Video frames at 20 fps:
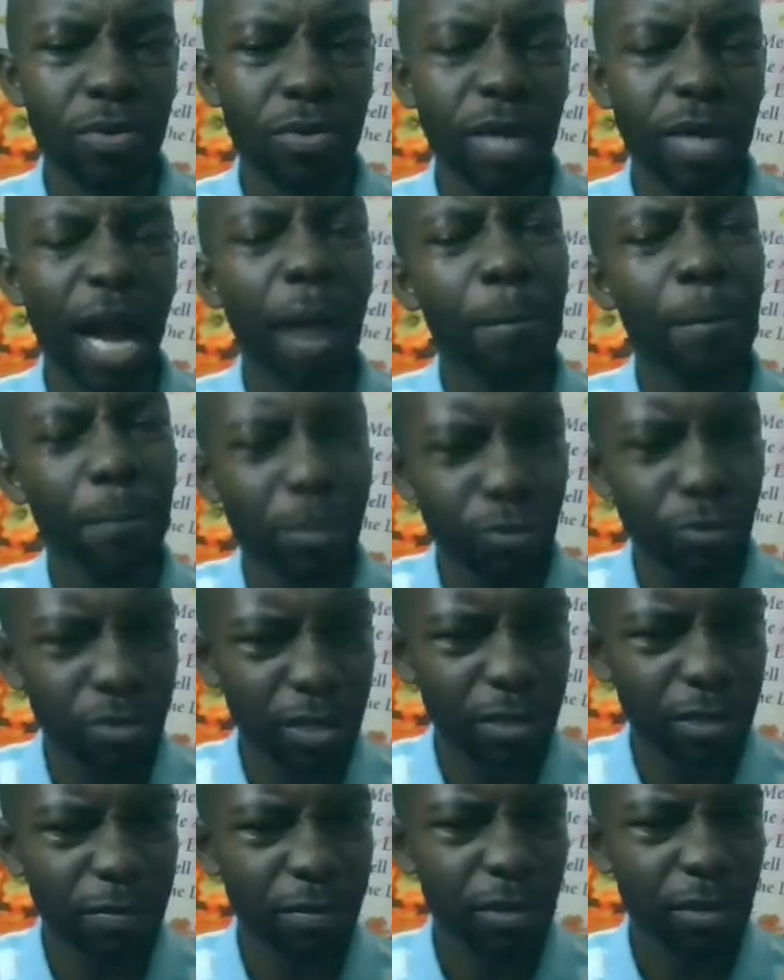
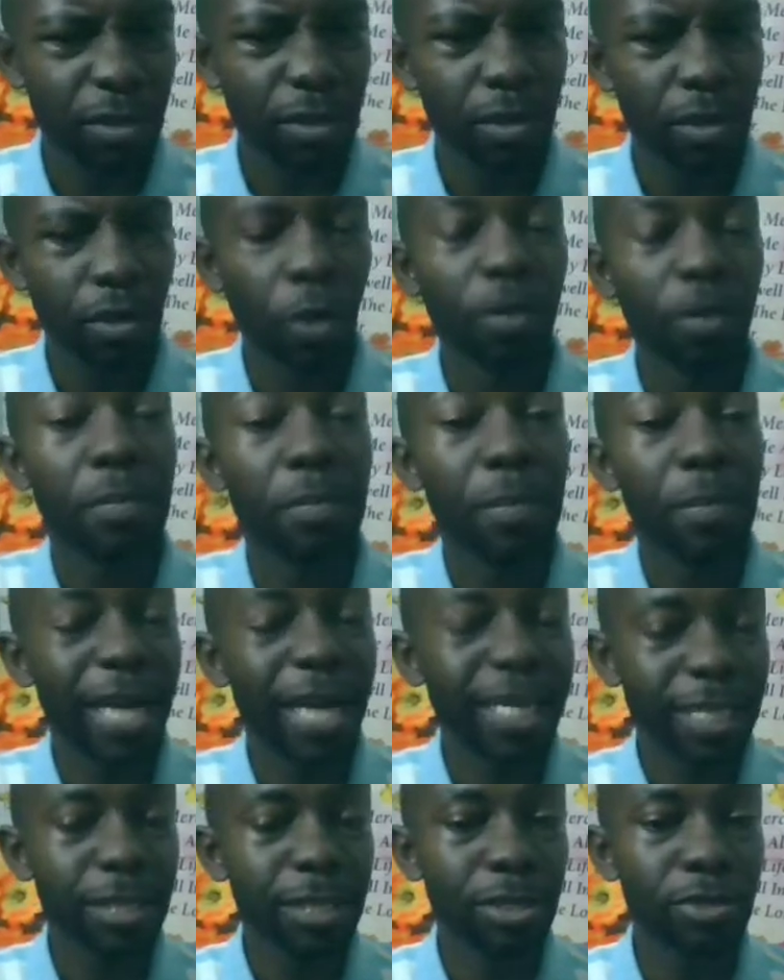abusive or the
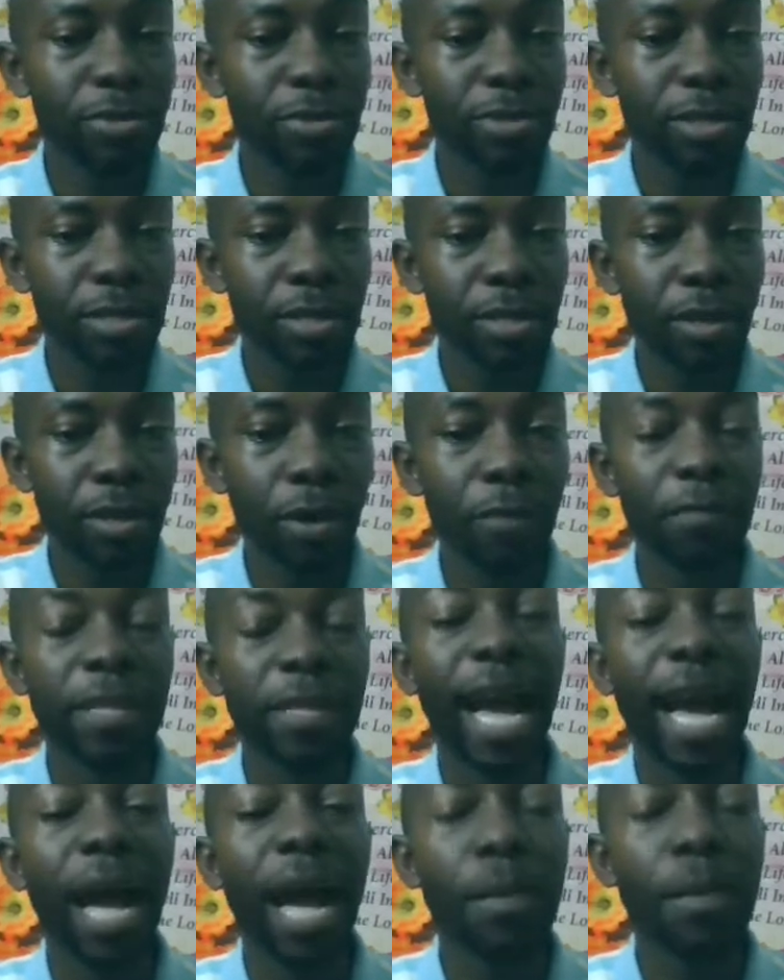magnitude of
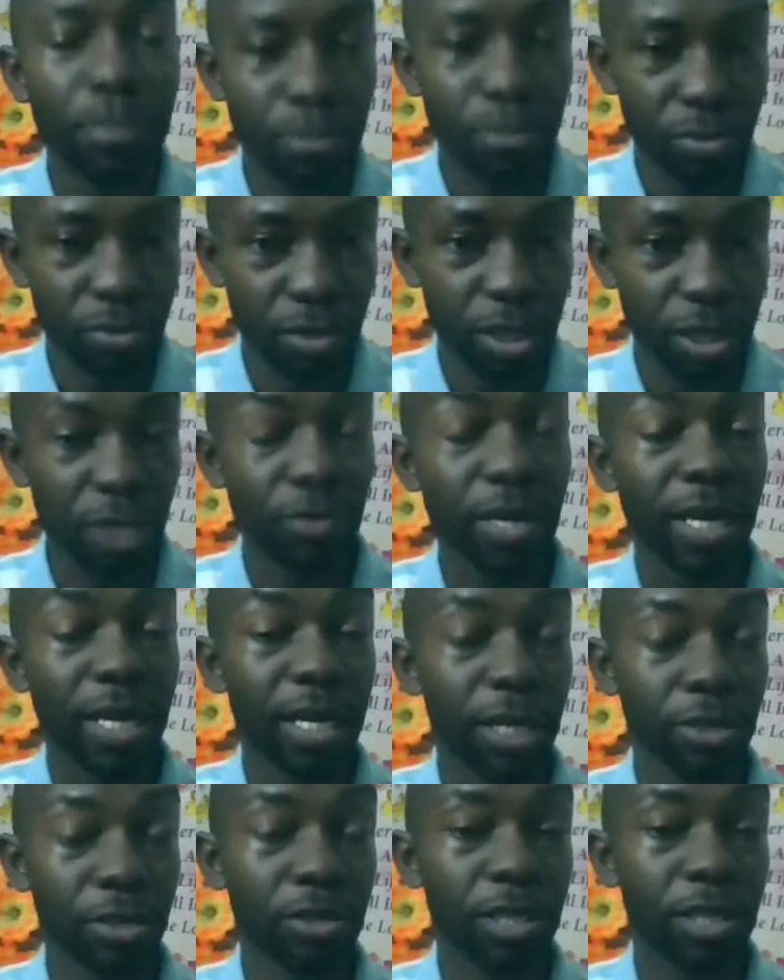the abuse in your
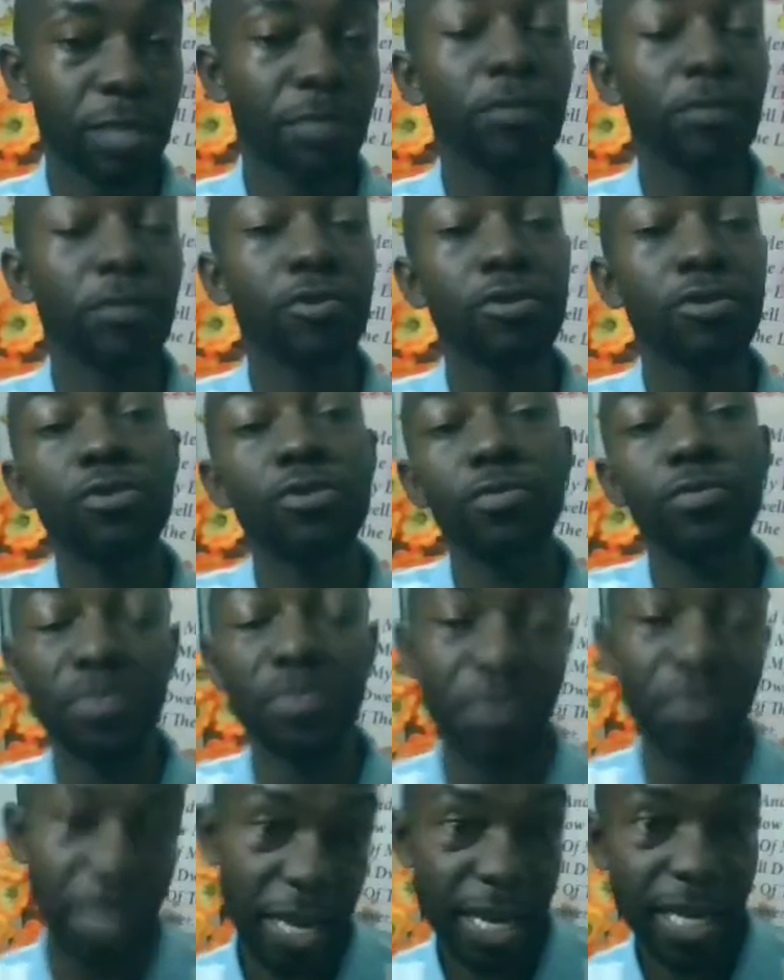relationship for you to
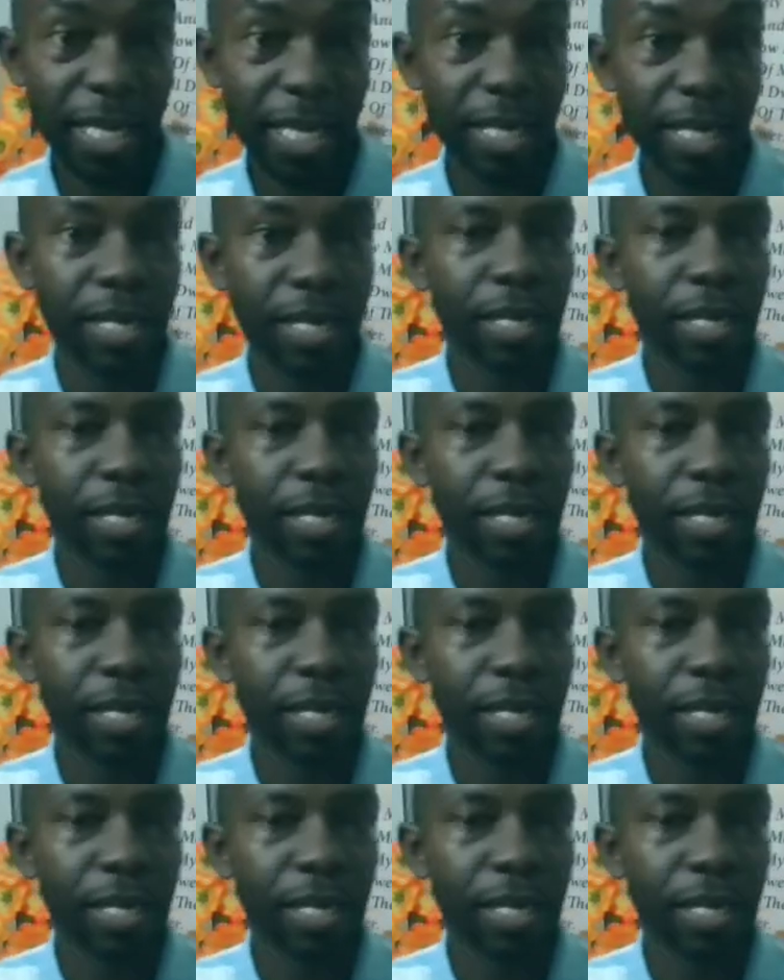break,